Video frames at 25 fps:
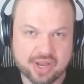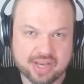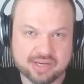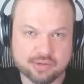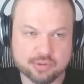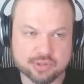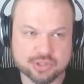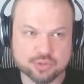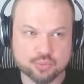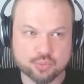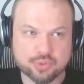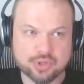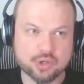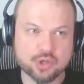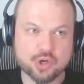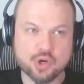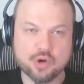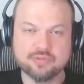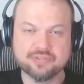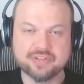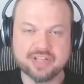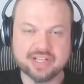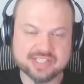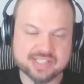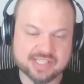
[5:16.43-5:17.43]
anyways, we don't know
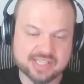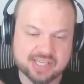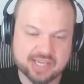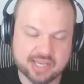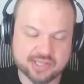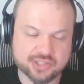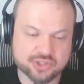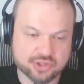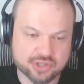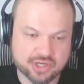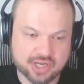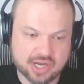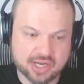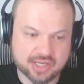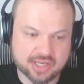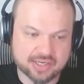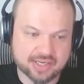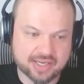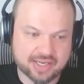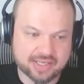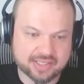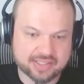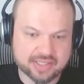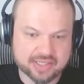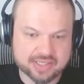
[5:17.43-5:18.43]
if that's the case or not.
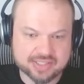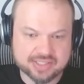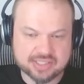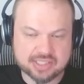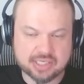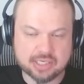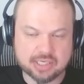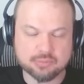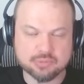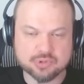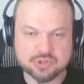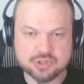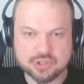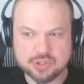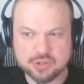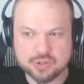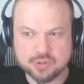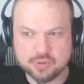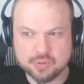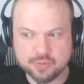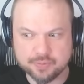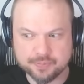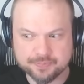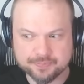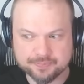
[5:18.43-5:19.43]
It does seem
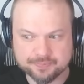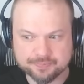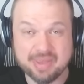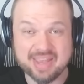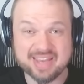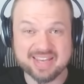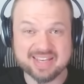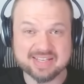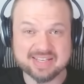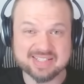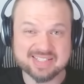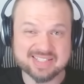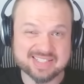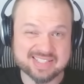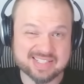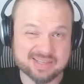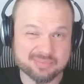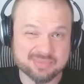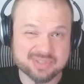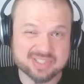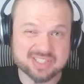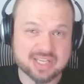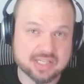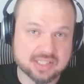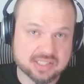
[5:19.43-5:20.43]
to make
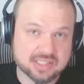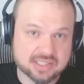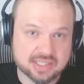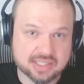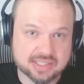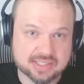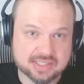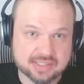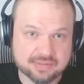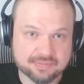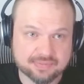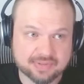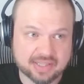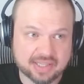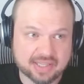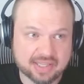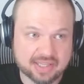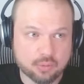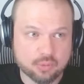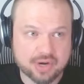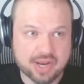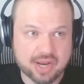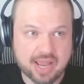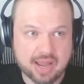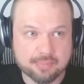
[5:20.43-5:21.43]
some sense that something like
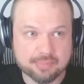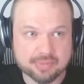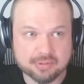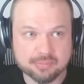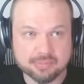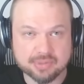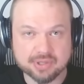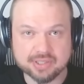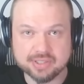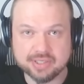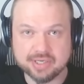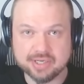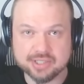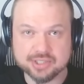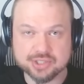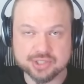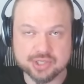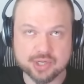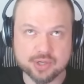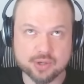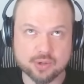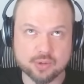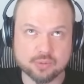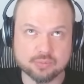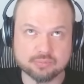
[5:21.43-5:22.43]
that would happen, but there's
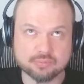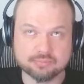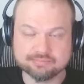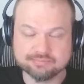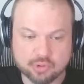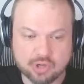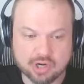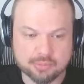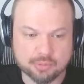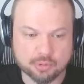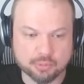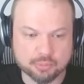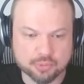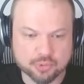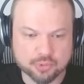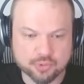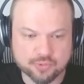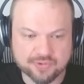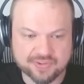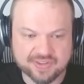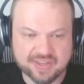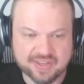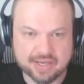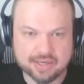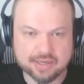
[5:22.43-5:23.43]
no credible
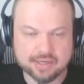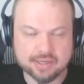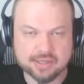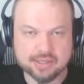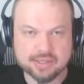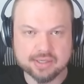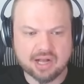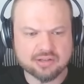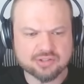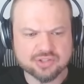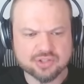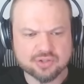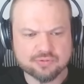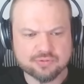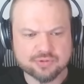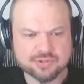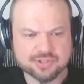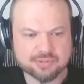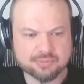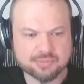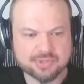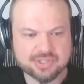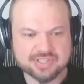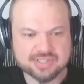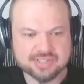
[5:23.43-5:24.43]
proof yet. Also, for
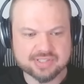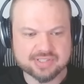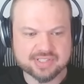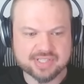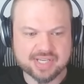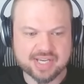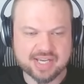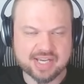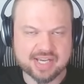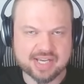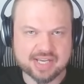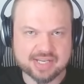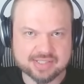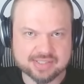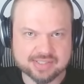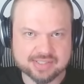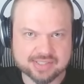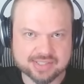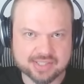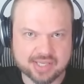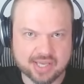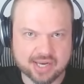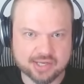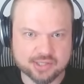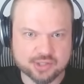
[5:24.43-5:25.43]
some reason, TED
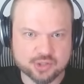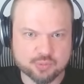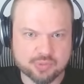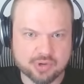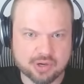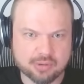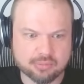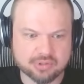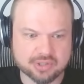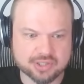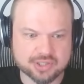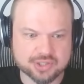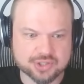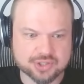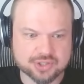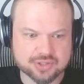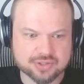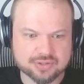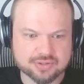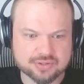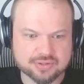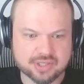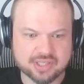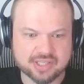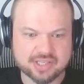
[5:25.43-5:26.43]
decided to
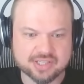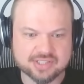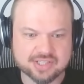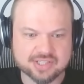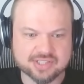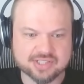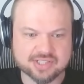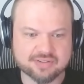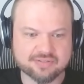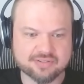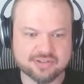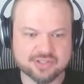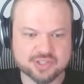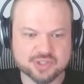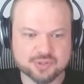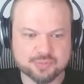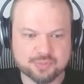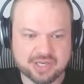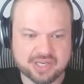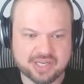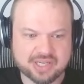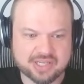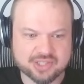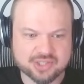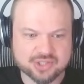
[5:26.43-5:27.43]
publish Ilya Sutskever's
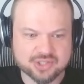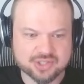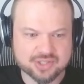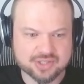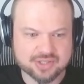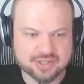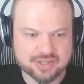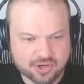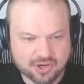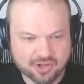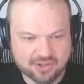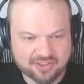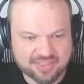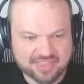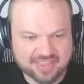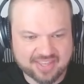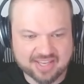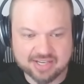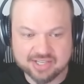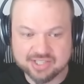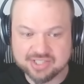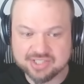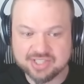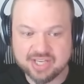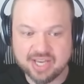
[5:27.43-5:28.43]
speech called
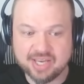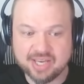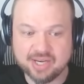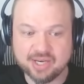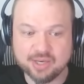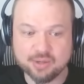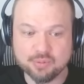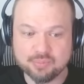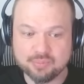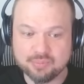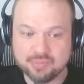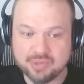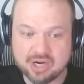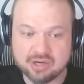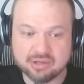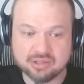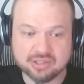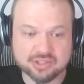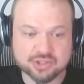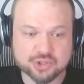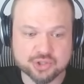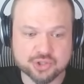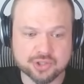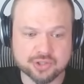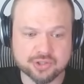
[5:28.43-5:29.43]
The Exciting
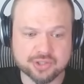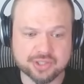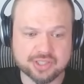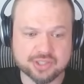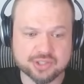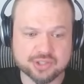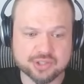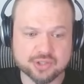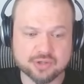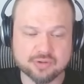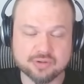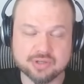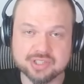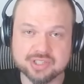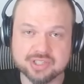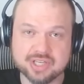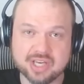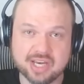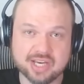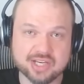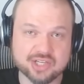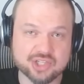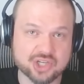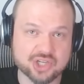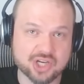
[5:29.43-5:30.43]
Perilous Journey Towards
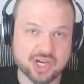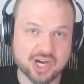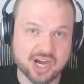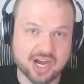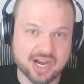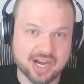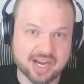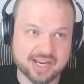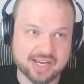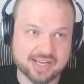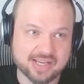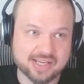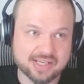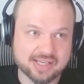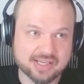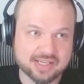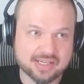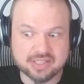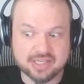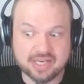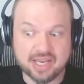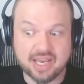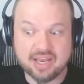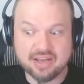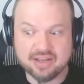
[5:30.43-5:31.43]
AGI.
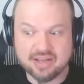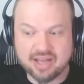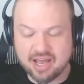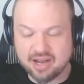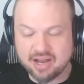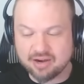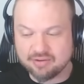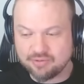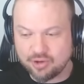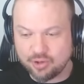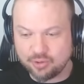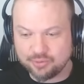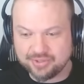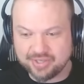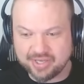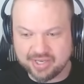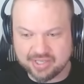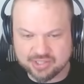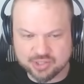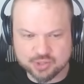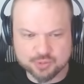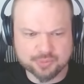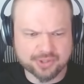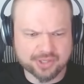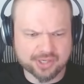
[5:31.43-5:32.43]
Today, out of all
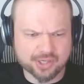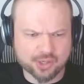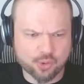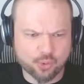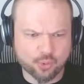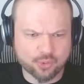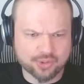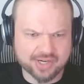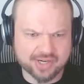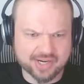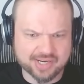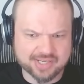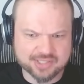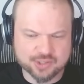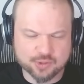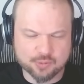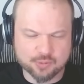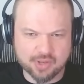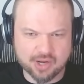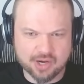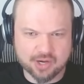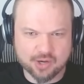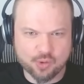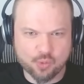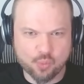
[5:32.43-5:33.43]
days, it's pre And I
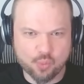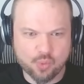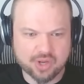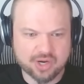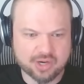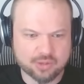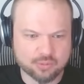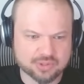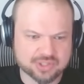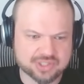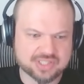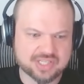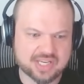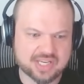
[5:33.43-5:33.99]
assume. I don't know when it was